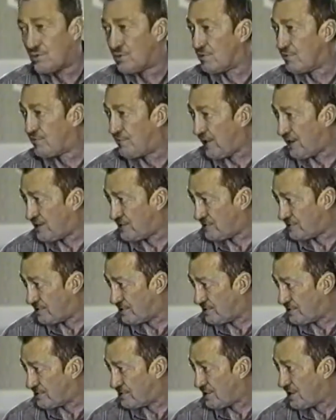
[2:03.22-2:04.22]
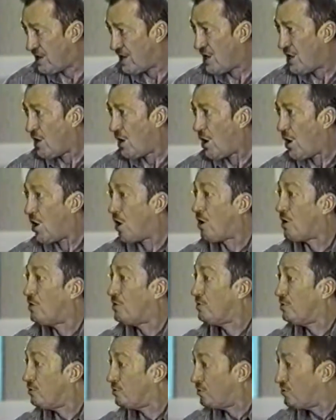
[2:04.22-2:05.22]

or phases are